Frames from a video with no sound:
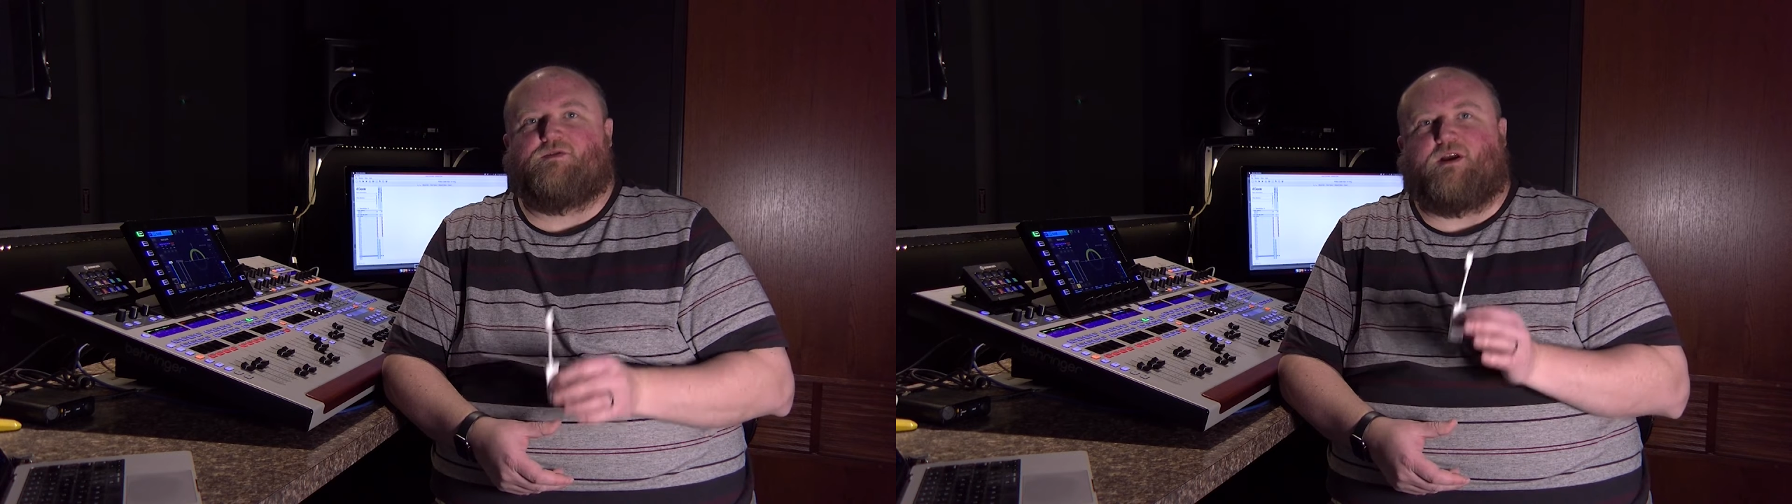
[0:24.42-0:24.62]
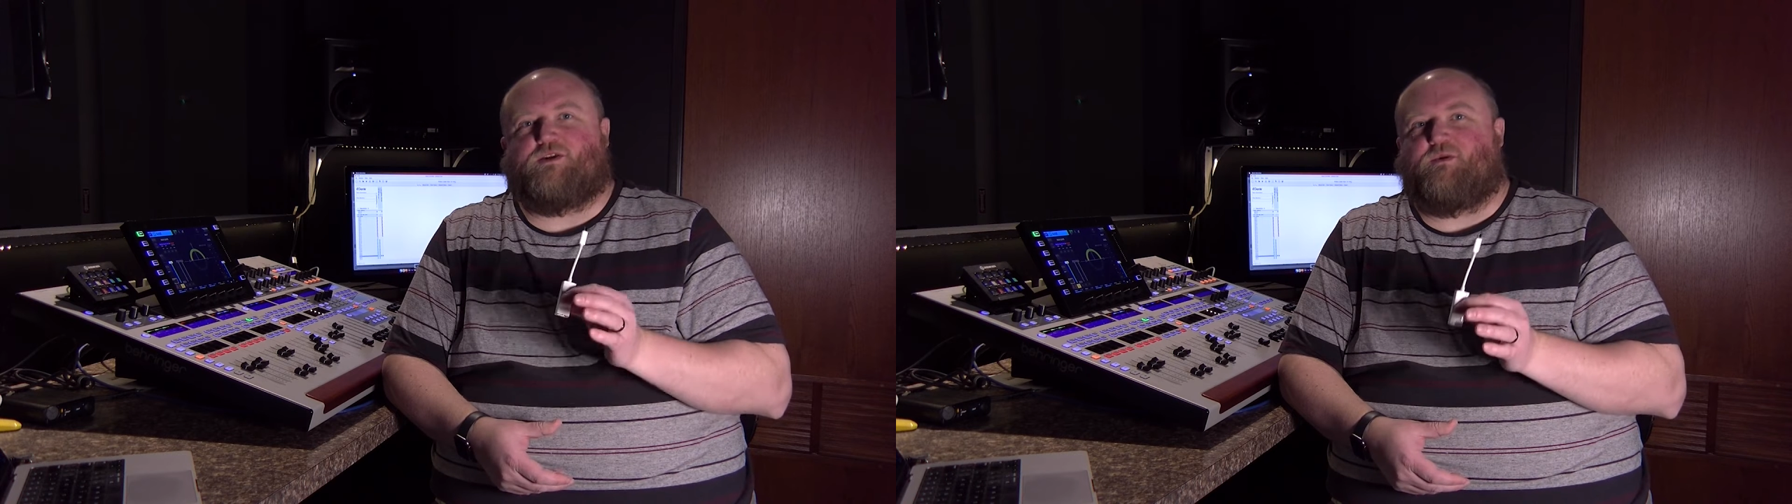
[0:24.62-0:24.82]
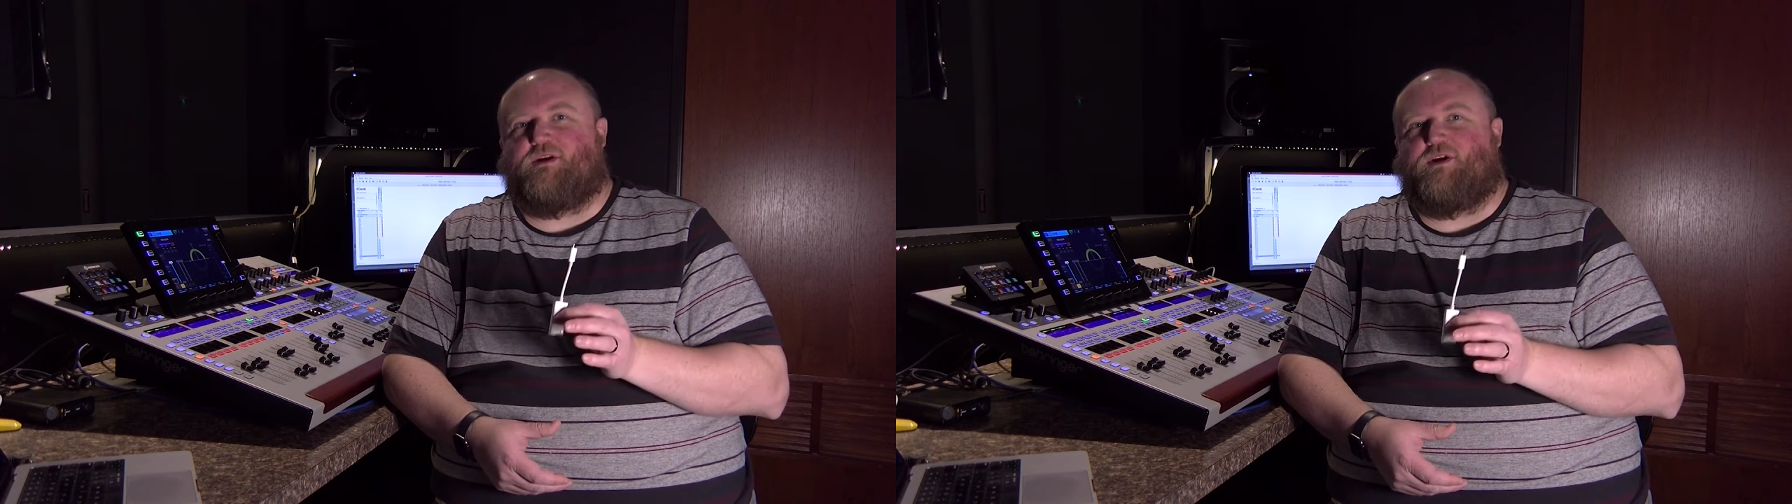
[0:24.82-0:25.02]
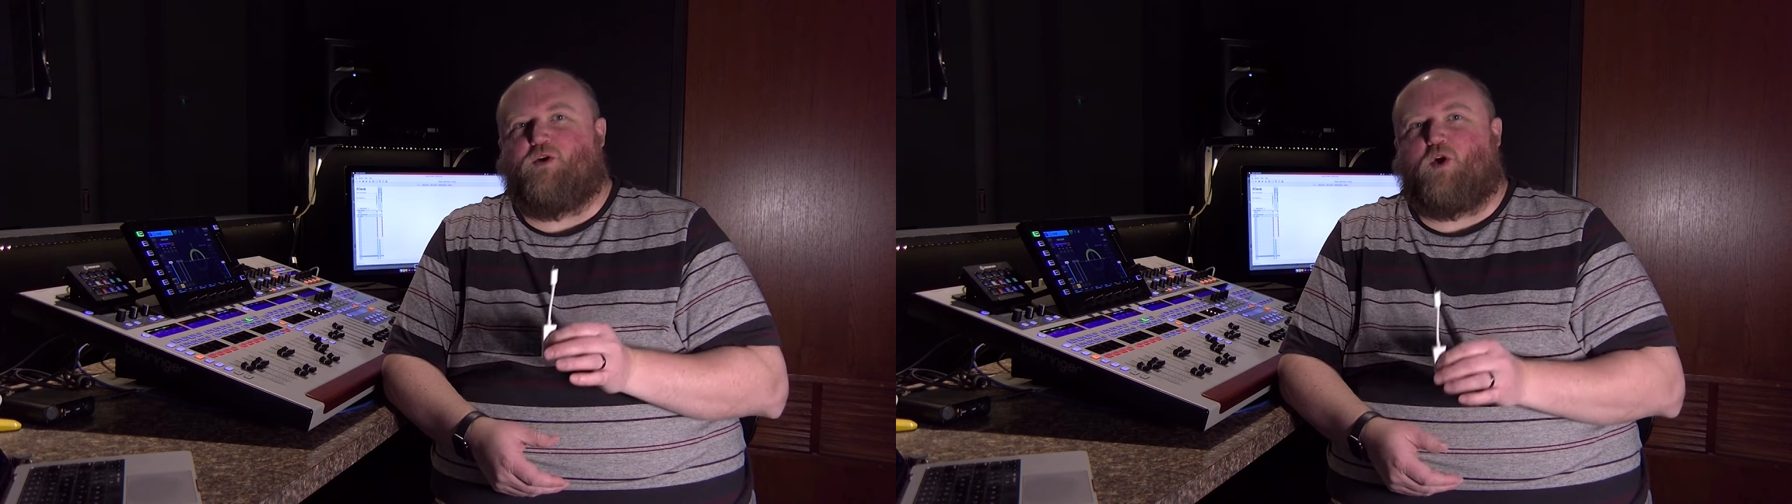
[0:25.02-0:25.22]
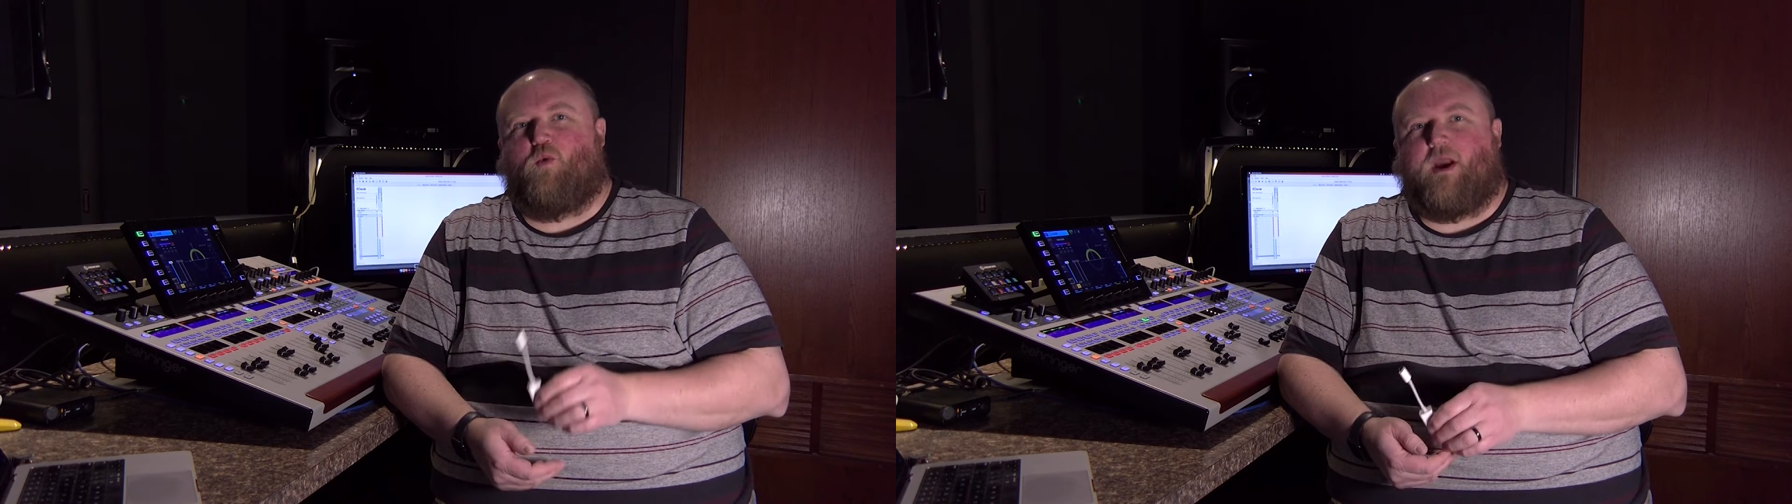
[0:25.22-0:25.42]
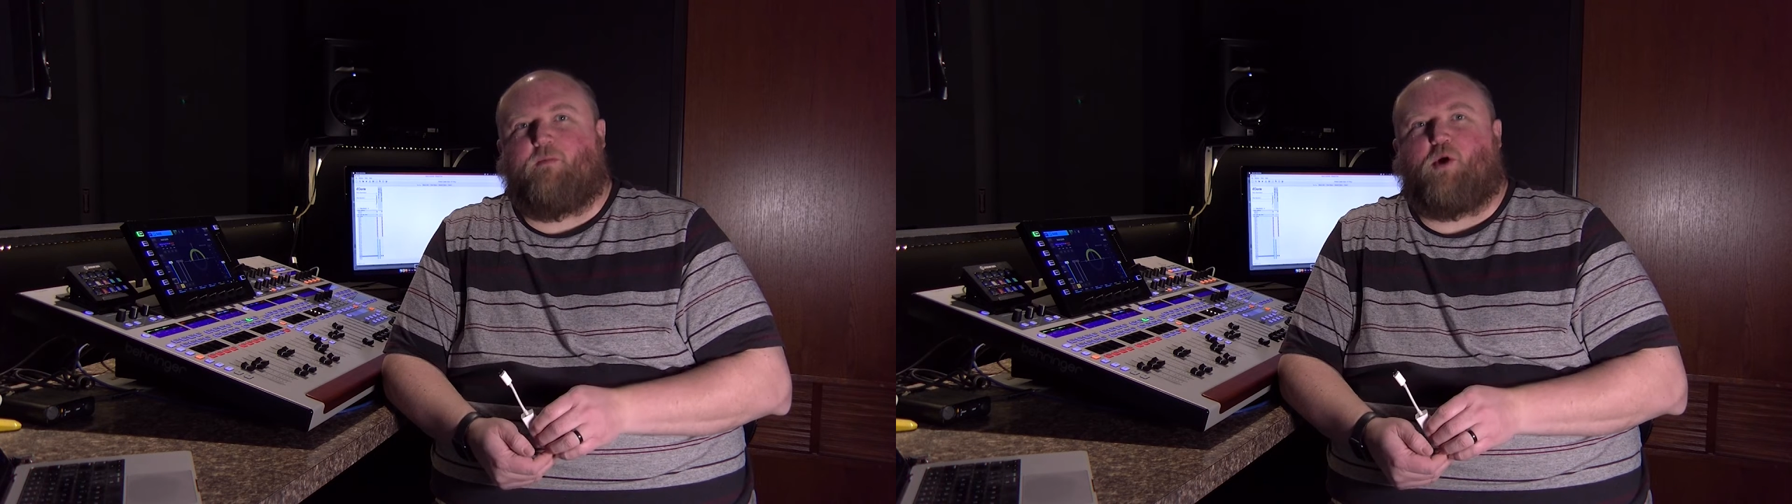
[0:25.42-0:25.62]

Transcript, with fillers: So I just wanted to do a quick